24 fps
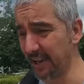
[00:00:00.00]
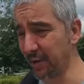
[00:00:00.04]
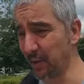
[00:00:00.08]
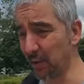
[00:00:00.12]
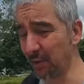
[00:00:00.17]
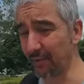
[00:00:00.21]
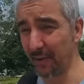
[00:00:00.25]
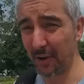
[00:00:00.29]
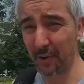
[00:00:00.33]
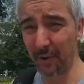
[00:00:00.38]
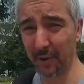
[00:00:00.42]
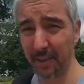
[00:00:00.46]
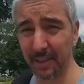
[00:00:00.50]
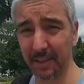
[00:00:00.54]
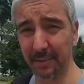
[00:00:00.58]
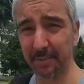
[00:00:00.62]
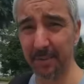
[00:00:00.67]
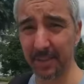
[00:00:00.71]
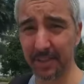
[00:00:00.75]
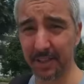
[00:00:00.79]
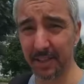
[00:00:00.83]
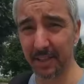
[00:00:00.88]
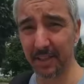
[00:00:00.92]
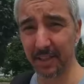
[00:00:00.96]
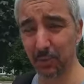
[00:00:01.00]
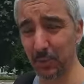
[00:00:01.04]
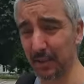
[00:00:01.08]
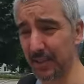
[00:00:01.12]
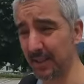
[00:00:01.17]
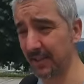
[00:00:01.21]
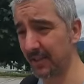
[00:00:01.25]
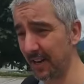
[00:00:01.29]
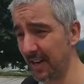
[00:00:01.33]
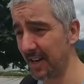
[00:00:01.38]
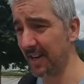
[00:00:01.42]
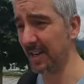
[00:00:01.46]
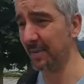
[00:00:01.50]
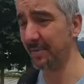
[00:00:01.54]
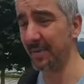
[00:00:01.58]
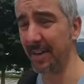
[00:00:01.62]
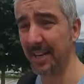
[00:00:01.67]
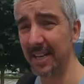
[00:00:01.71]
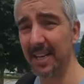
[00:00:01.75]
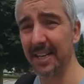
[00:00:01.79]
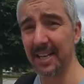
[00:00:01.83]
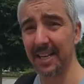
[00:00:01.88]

and you're very limited with time,